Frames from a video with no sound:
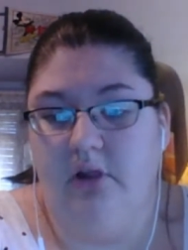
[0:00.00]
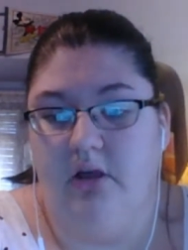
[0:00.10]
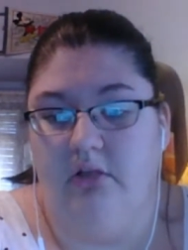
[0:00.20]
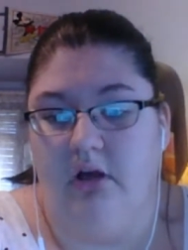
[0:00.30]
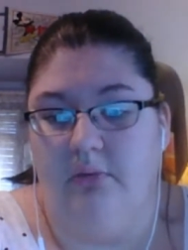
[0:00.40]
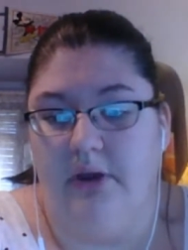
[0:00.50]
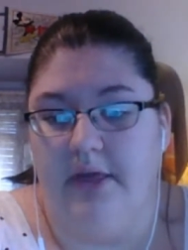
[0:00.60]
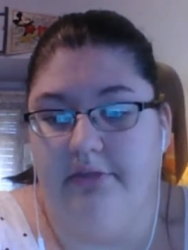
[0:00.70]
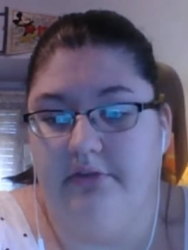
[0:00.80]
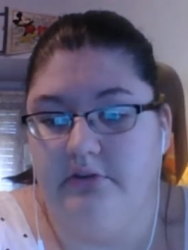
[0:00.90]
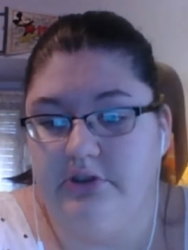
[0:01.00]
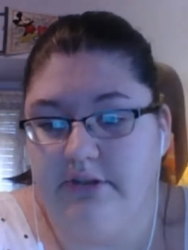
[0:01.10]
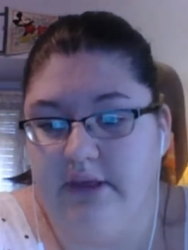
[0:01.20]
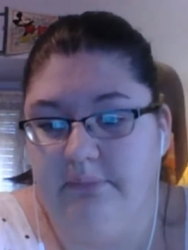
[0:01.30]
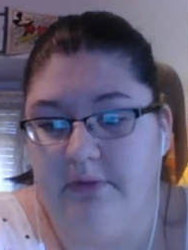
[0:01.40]
along with,
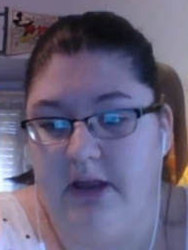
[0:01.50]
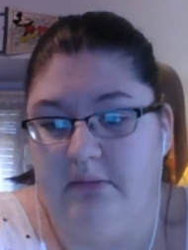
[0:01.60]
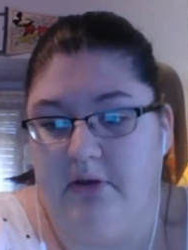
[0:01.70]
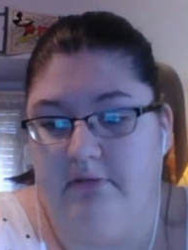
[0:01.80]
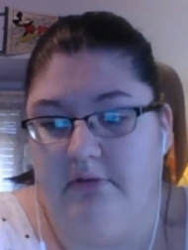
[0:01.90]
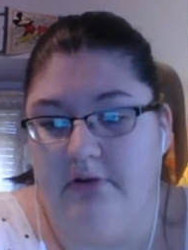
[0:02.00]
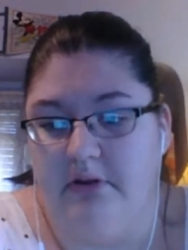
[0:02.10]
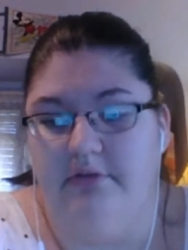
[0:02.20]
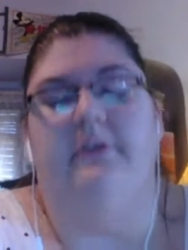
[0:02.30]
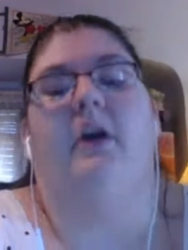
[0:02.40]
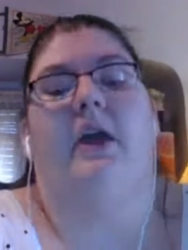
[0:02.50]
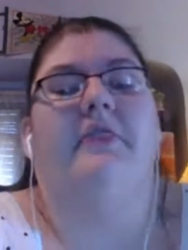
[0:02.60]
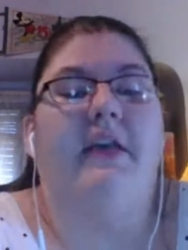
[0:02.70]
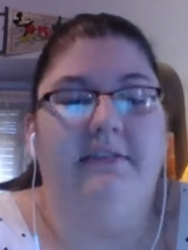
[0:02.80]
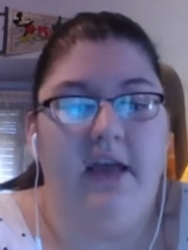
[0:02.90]
just keep the name, everyone knows you. I mean,
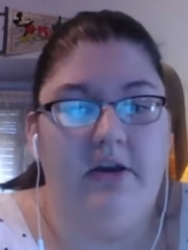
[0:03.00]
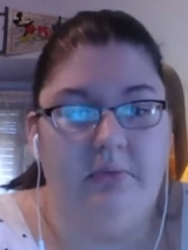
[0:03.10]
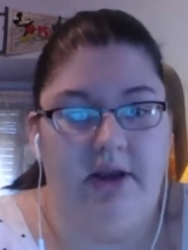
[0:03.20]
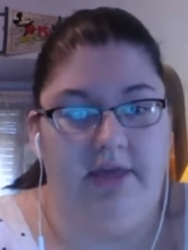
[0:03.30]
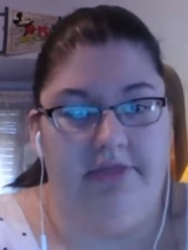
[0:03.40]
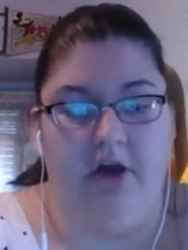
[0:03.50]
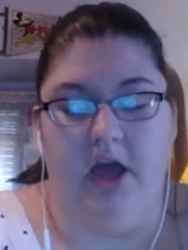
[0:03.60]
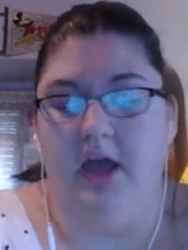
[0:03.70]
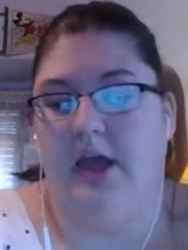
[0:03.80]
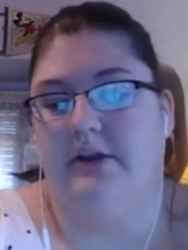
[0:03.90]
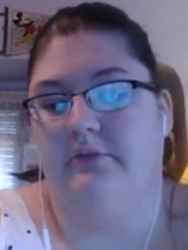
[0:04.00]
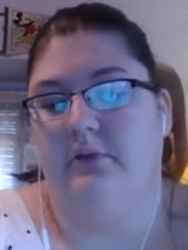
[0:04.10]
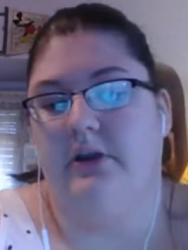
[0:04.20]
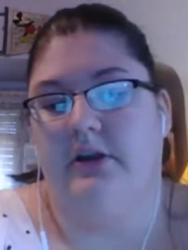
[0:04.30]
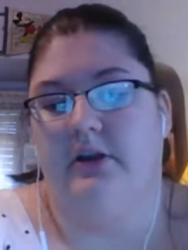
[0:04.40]
that's kind of what I thought. I just
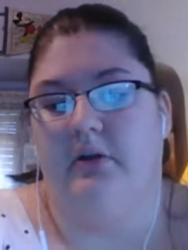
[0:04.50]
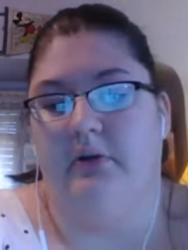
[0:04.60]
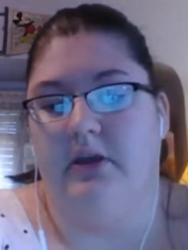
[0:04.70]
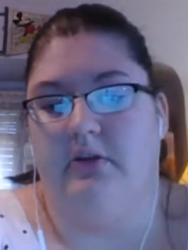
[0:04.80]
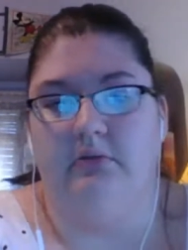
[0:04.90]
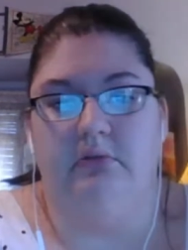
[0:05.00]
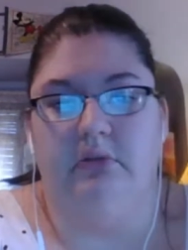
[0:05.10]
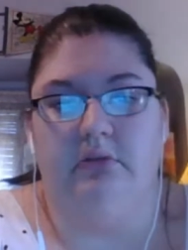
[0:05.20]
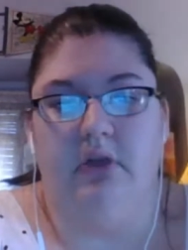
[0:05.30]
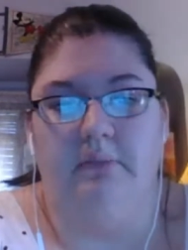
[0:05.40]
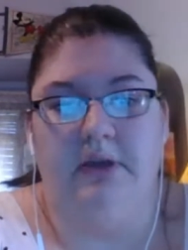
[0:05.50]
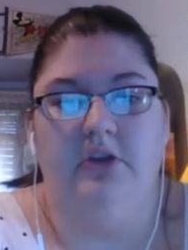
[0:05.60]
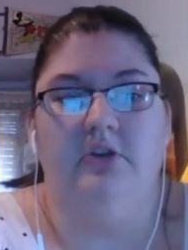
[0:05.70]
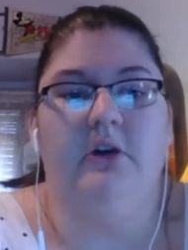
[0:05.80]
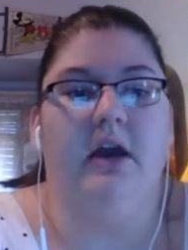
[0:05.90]
wanted to know
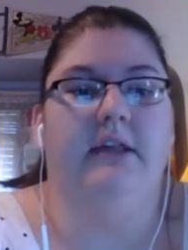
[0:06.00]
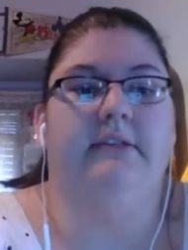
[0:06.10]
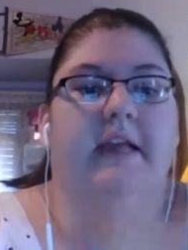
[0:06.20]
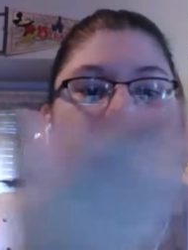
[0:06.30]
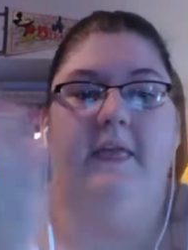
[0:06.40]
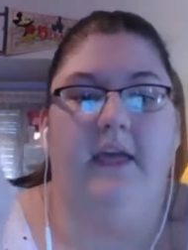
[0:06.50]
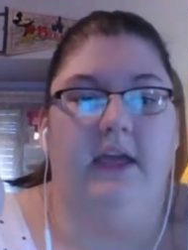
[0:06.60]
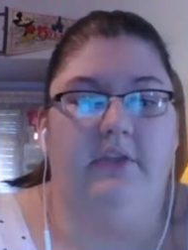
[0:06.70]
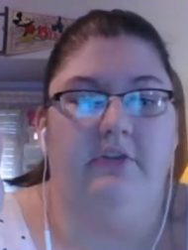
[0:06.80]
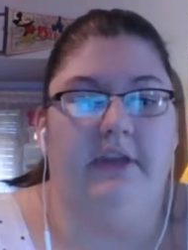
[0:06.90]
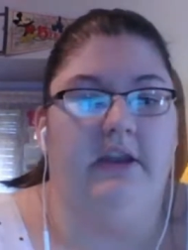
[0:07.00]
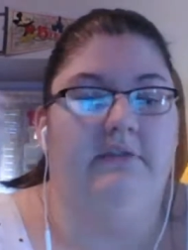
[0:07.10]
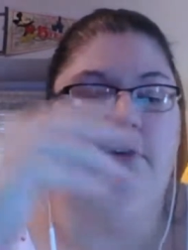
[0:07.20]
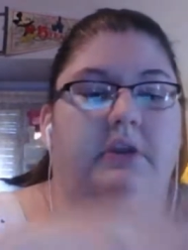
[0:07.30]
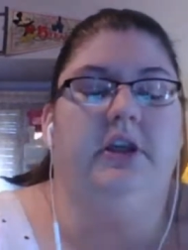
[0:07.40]
you guys, like there's 8
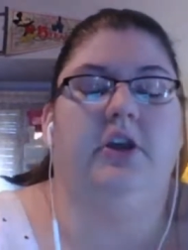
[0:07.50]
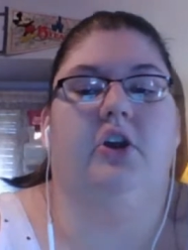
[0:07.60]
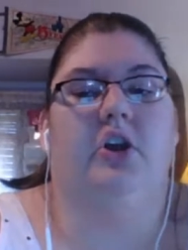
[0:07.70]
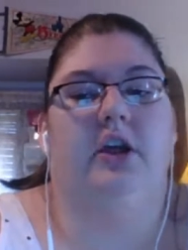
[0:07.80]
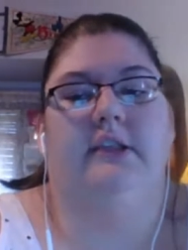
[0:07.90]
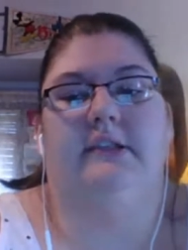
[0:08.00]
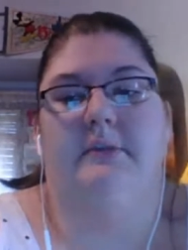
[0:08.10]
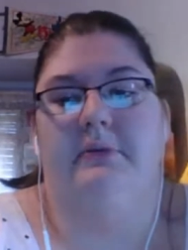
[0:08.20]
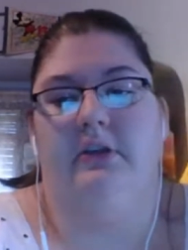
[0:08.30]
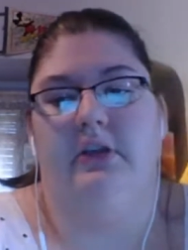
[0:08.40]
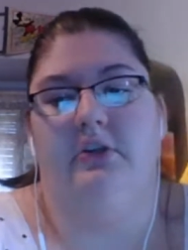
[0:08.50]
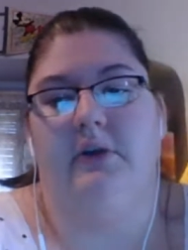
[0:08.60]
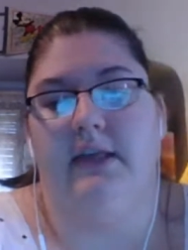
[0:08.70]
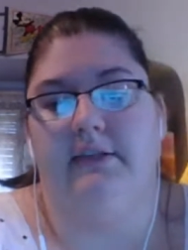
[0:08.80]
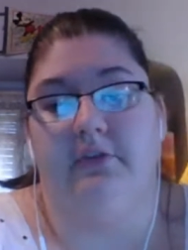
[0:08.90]
of you in here. It's typically you
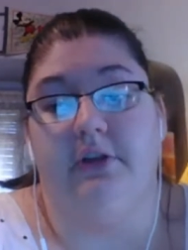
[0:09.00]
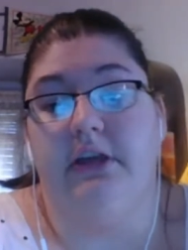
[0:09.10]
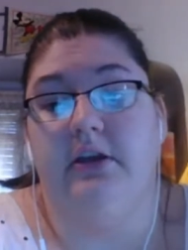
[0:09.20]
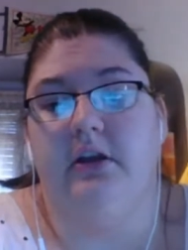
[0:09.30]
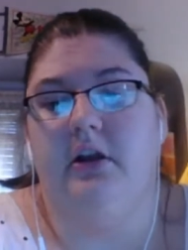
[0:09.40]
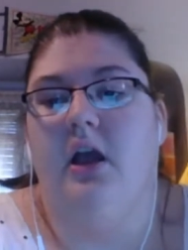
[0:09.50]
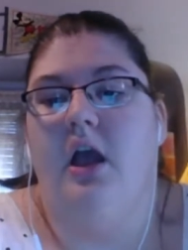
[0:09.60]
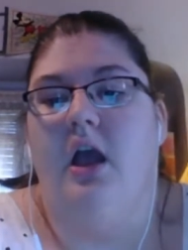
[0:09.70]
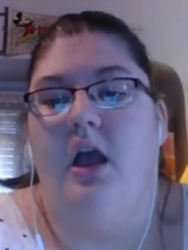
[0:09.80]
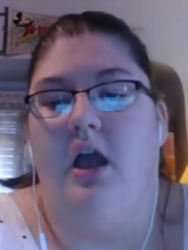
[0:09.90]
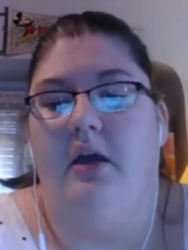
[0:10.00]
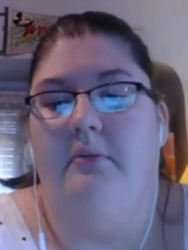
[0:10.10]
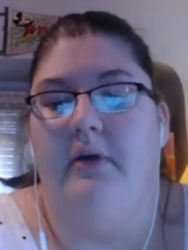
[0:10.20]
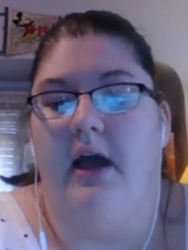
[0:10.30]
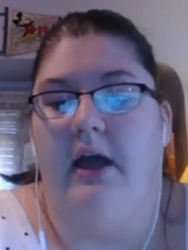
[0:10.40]
guys that are here.
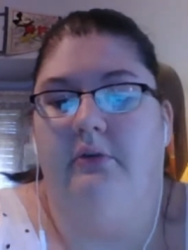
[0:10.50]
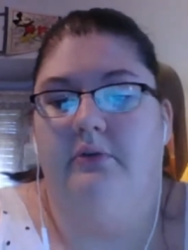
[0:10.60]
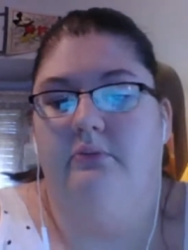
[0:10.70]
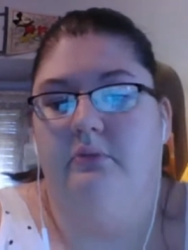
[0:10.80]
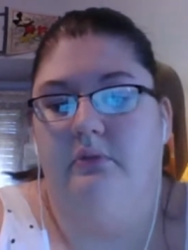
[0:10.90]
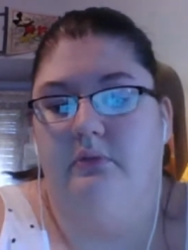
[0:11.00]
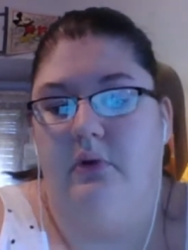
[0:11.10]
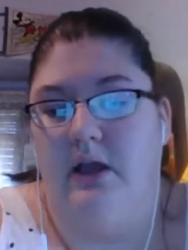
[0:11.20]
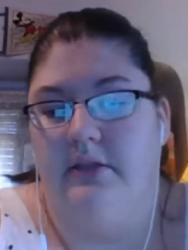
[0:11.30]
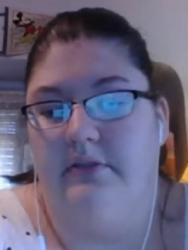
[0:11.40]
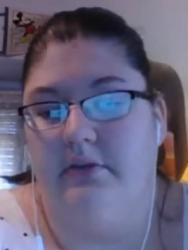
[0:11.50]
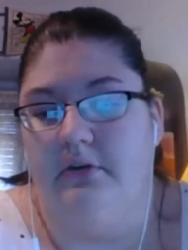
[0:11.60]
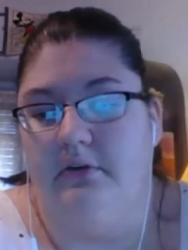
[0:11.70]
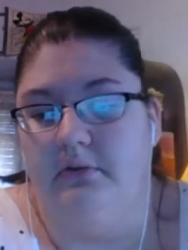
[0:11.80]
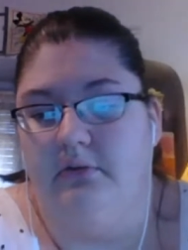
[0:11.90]
I would want
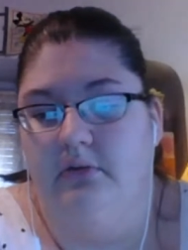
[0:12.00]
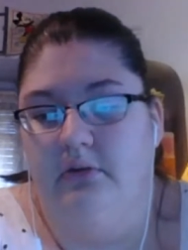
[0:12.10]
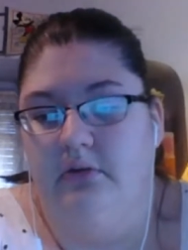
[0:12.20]
to